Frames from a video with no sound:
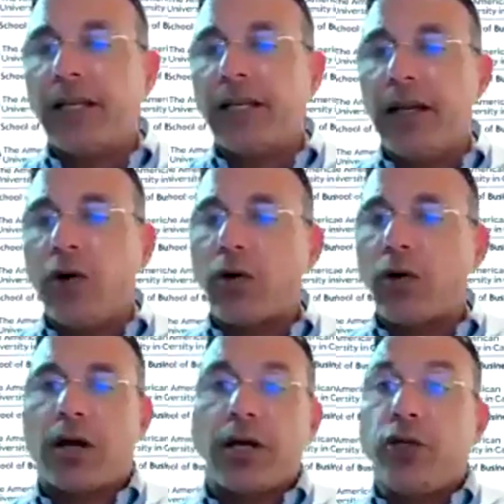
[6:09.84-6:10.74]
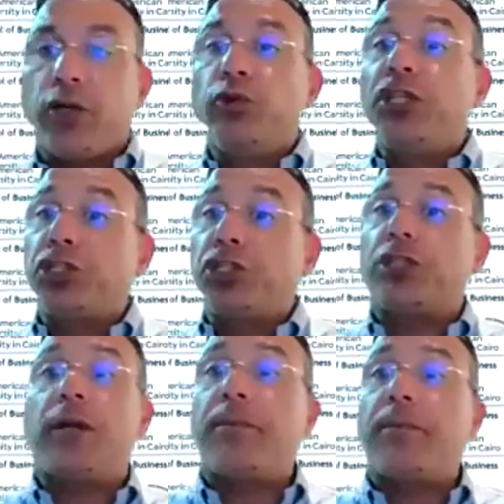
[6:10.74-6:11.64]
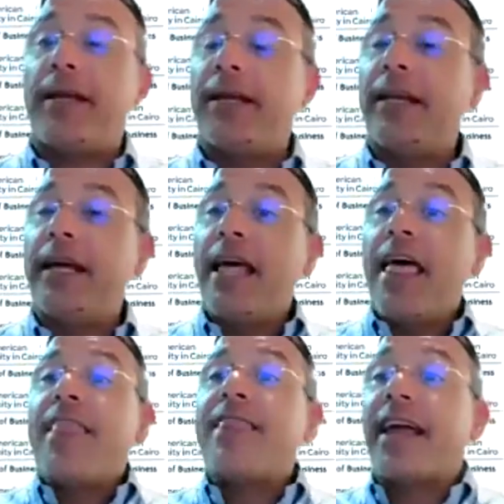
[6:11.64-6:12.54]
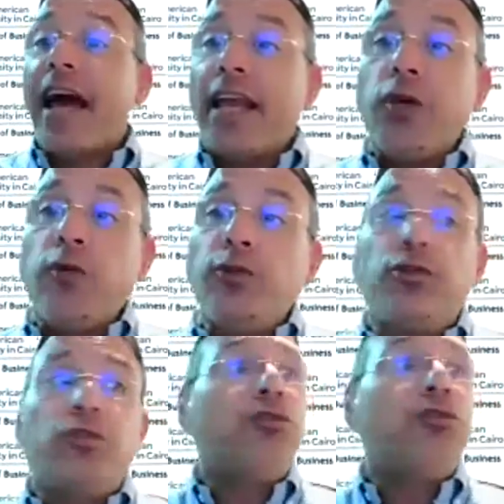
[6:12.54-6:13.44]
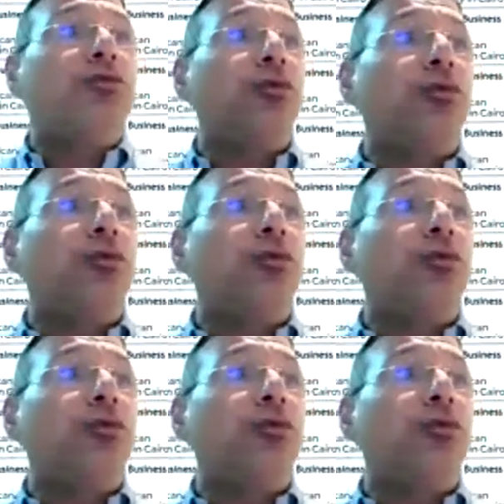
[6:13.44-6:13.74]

pencil or a new digital pen that I use to